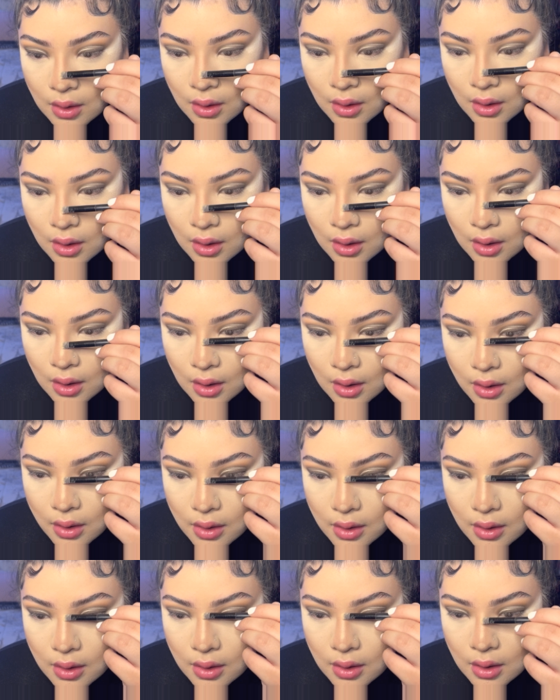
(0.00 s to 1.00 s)
once
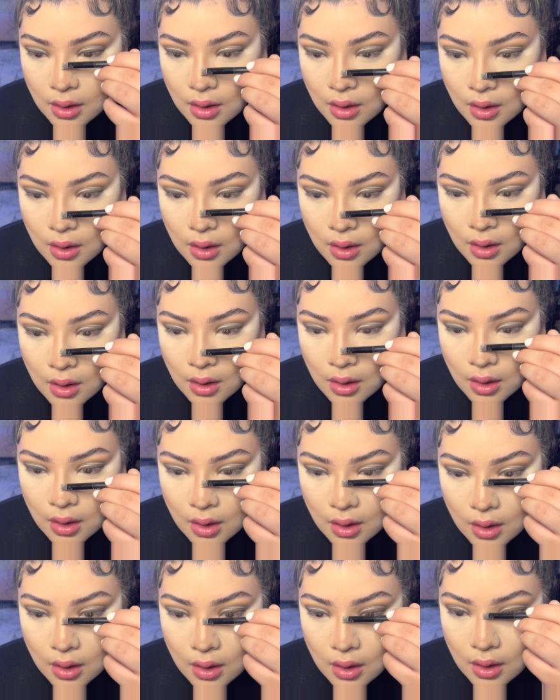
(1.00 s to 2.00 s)
I'm done doing that and I'm
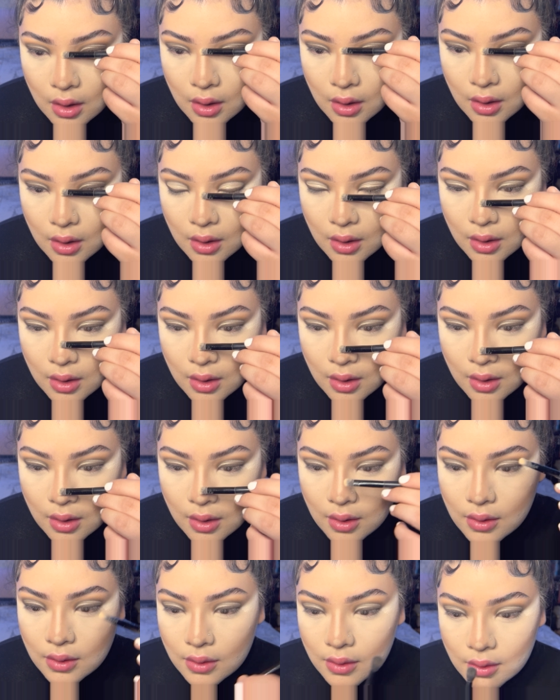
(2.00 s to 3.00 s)
satisfied with the amount
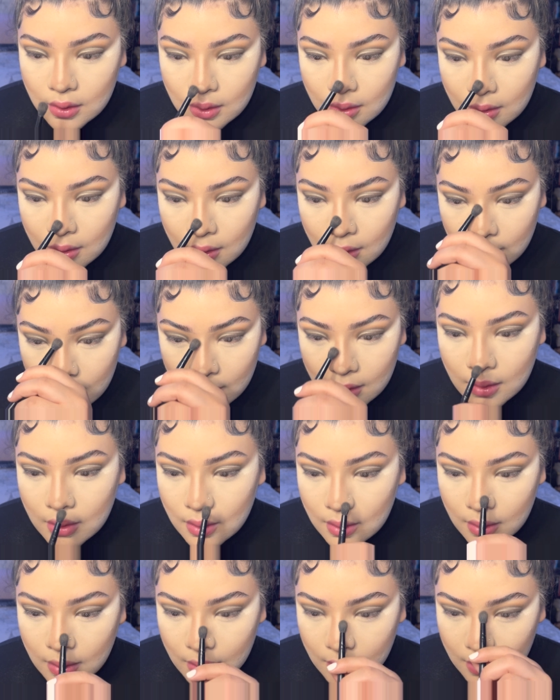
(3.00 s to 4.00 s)
of contour, I go
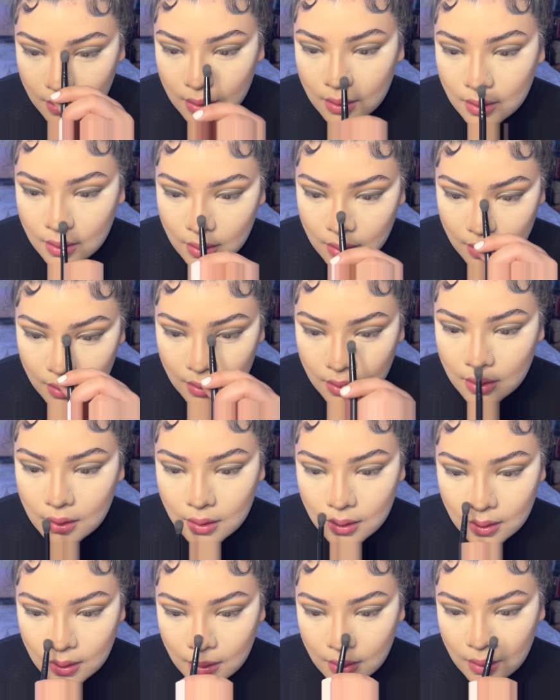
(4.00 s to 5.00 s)
in one more time
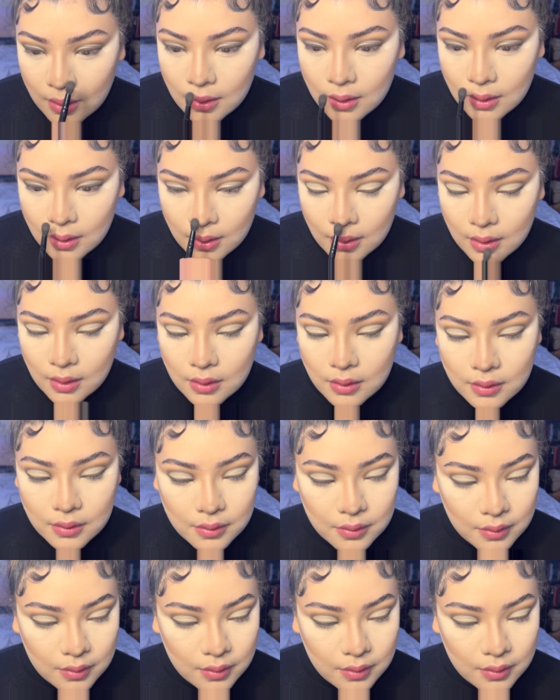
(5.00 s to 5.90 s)
using the